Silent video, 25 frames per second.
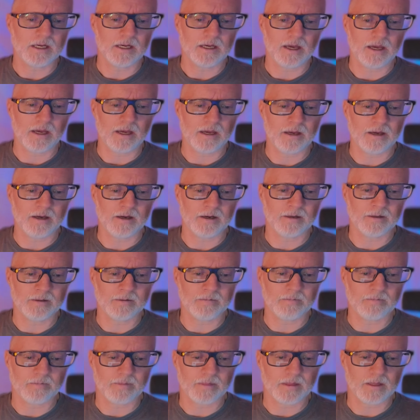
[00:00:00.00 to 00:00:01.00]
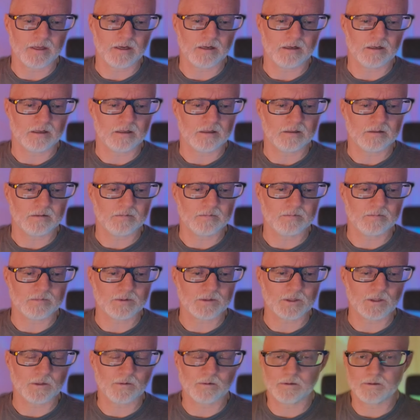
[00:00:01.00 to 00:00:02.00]
And um,
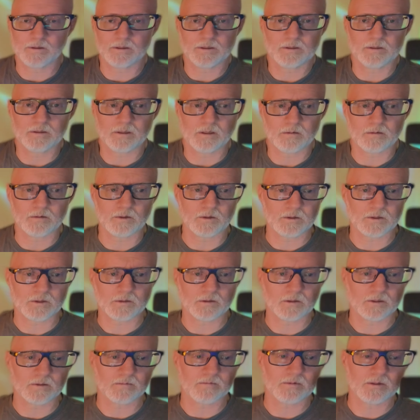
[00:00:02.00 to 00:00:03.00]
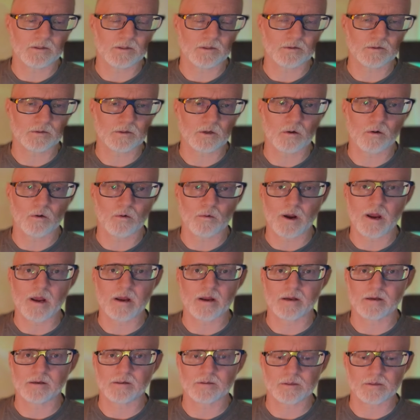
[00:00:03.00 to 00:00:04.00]
so it, you know, those the videos go
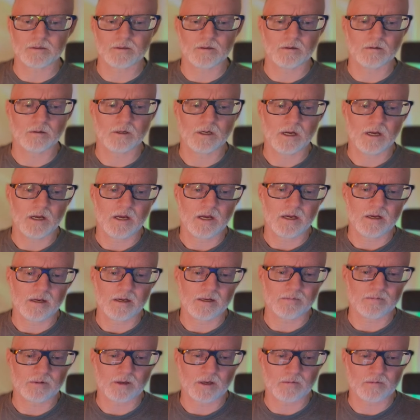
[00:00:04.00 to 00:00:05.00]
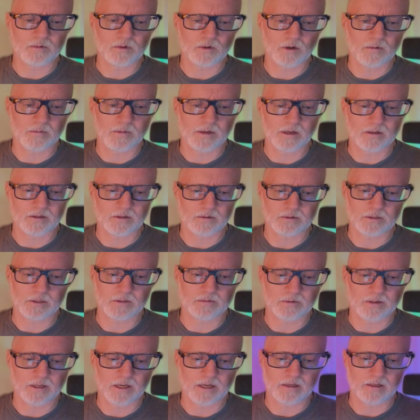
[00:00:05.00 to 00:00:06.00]
away. So you'd have to come join me on Twitch
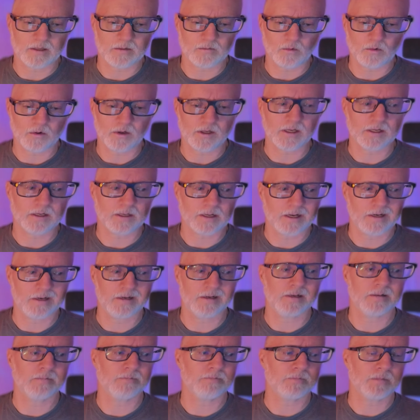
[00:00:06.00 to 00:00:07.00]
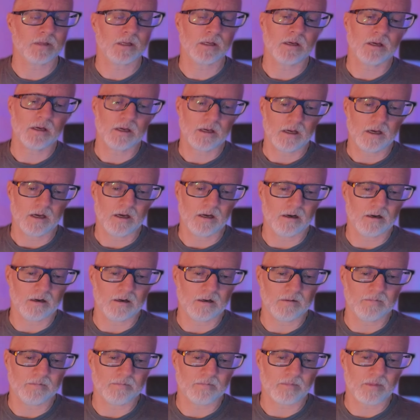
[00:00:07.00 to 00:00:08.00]
for that in the morning at 9 a.m.
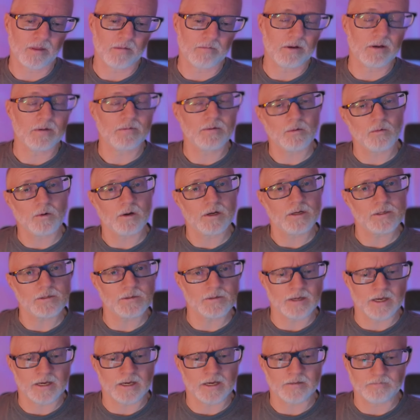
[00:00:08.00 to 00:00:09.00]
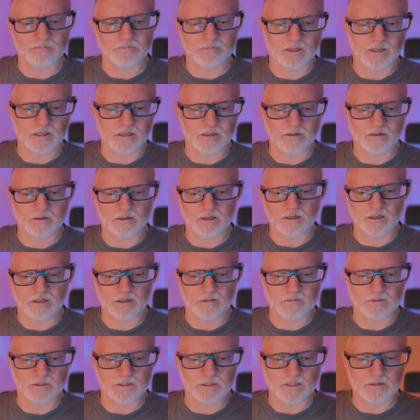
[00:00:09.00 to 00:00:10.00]
Um, but if you want to do that, then you can
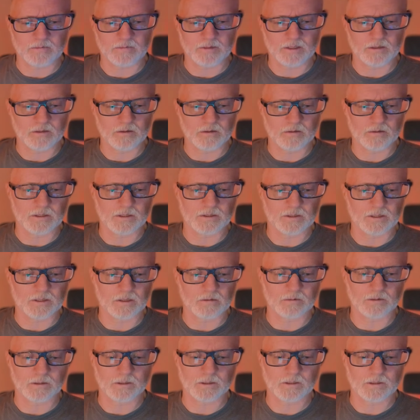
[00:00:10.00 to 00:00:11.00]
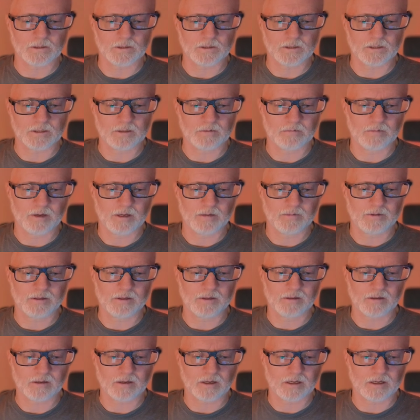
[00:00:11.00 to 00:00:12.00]
come see me do these sequences and
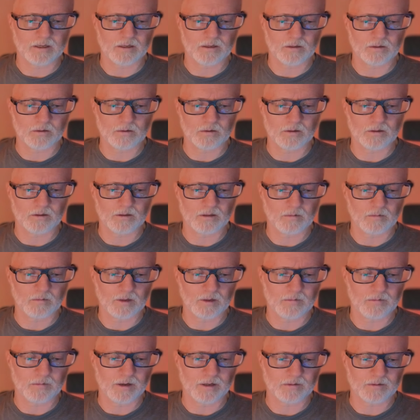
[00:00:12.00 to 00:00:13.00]
maybe kind of learn a little bit about